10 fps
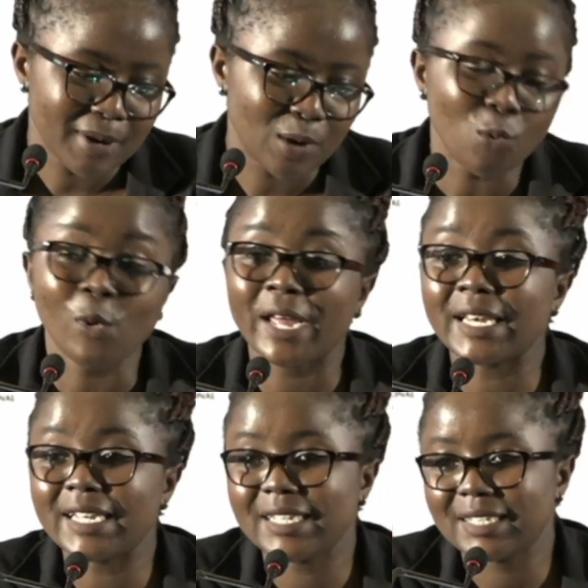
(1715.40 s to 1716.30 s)

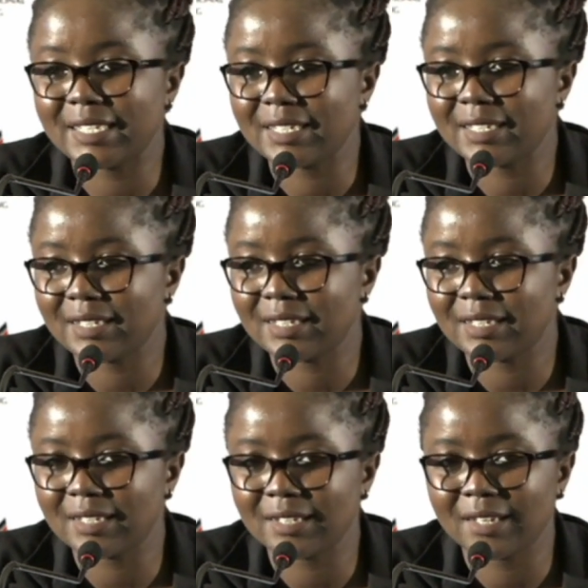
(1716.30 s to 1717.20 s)
Makueni.
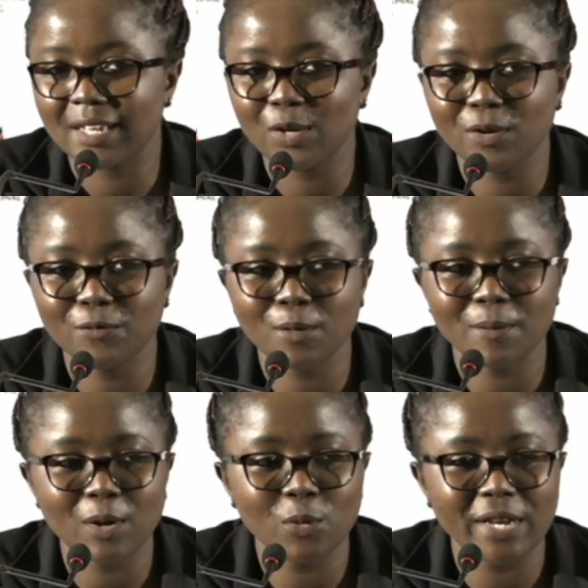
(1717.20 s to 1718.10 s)
Anyone
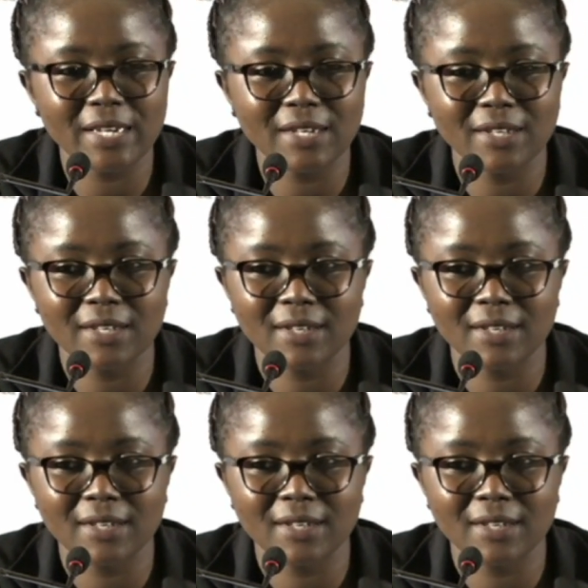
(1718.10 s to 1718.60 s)
from Makueni?